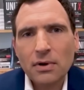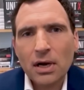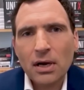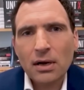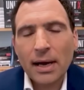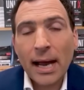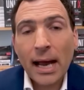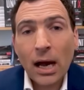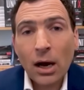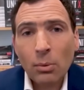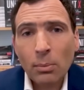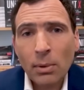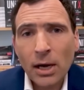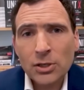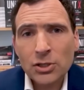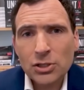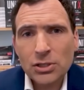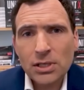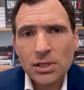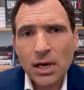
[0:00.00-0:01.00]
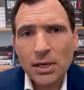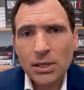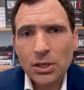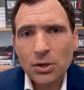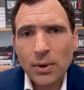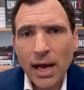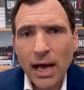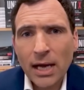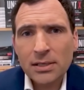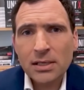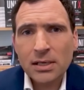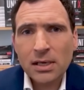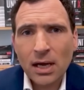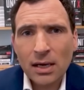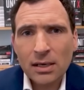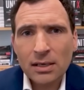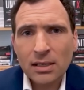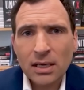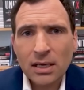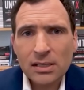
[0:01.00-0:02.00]
uh, how much D I U had to
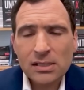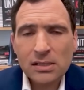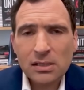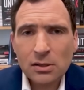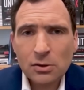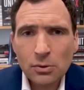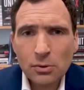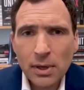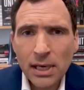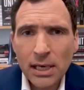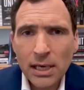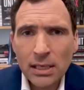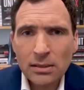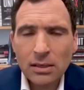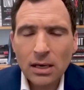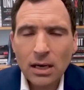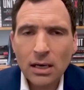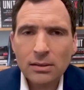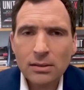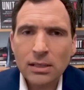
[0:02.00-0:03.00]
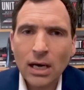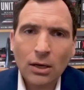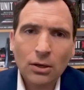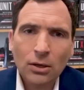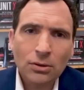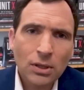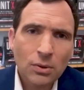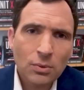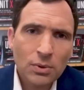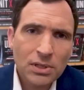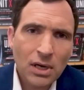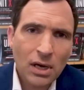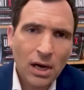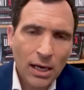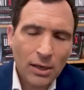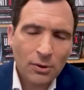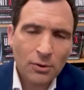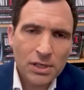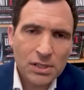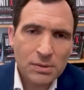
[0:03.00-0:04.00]
cut against the grain, uh, not only with
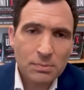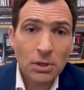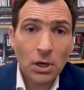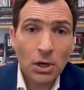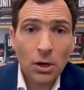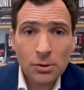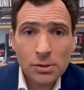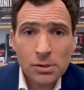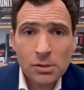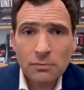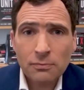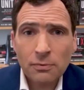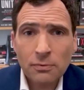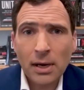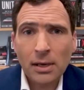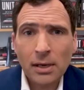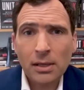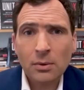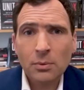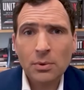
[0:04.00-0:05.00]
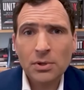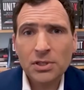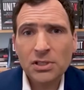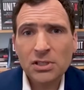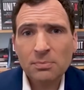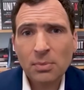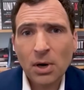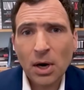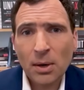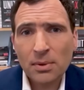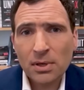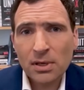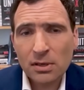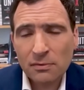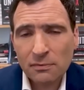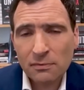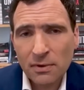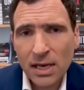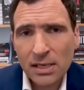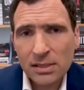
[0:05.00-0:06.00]
Congress, but also, frankly, with the Department of
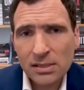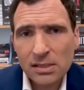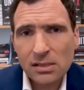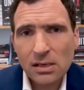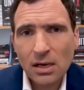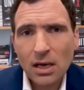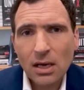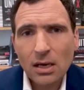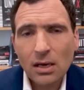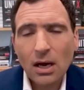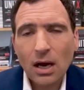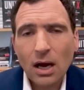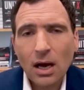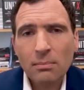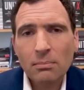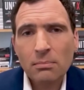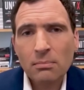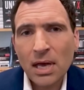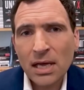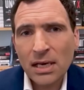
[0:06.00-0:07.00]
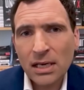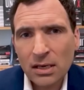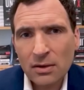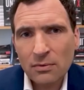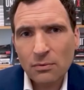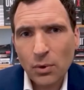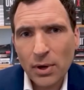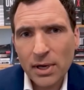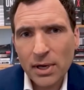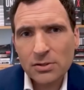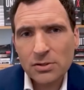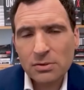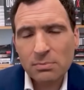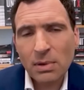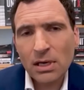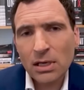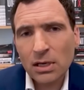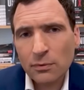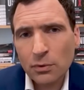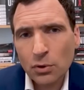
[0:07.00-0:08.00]
Defense, uh, many of which,
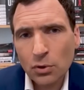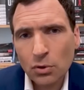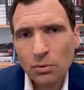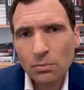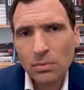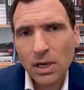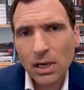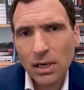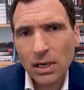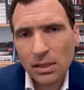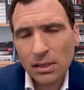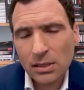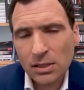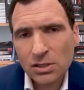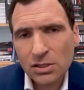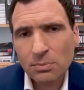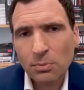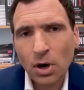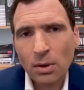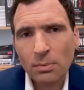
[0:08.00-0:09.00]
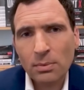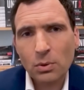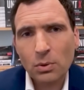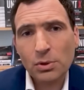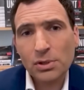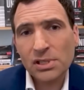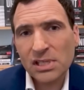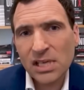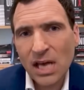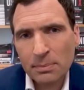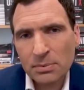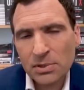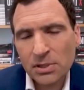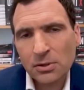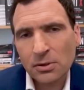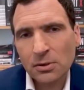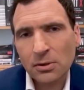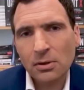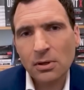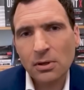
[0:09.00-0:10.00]
many of whom uh, in the department were
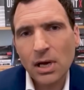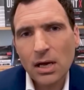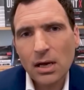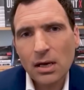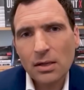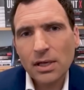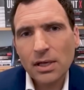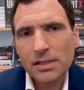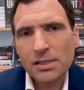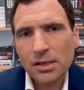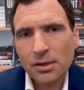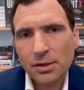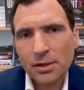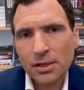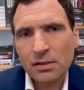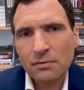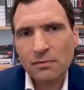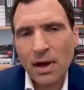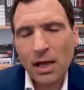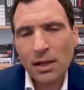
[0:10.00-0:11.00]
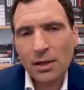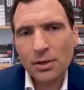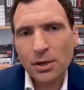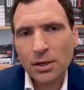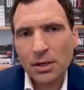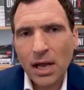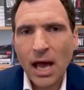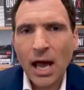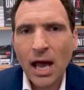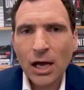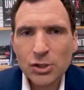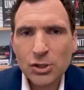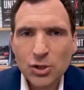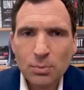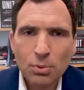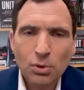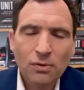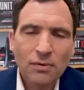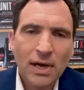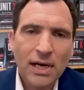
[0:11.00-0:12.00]
skeptical that Silicon Valley could actually
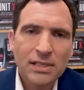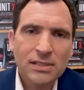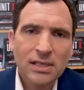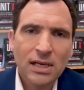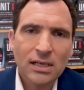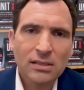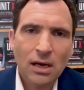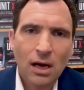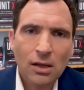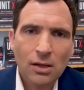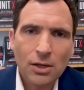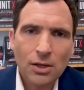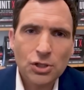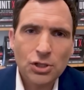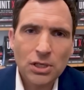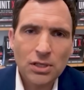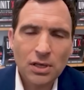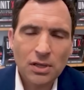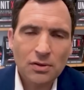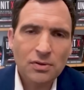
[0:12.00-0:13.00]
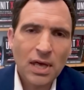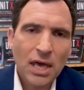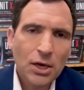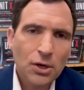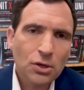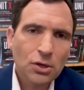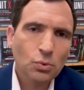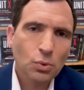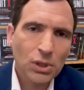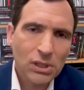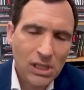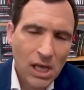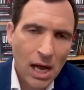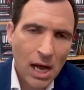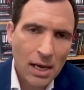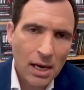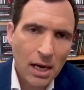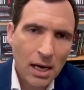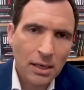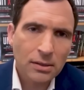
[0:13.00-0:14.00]
provide technology that they could rely
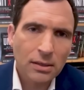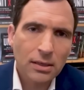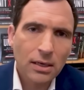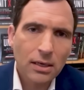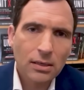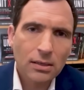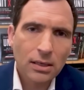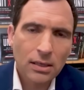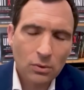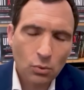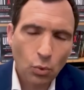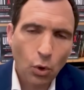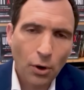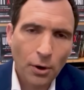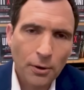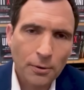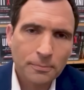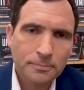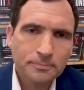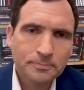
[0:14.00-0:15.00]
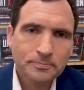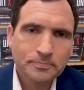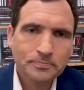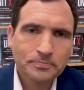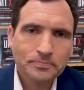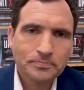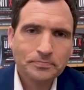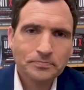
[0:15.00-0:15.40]
on in war. Are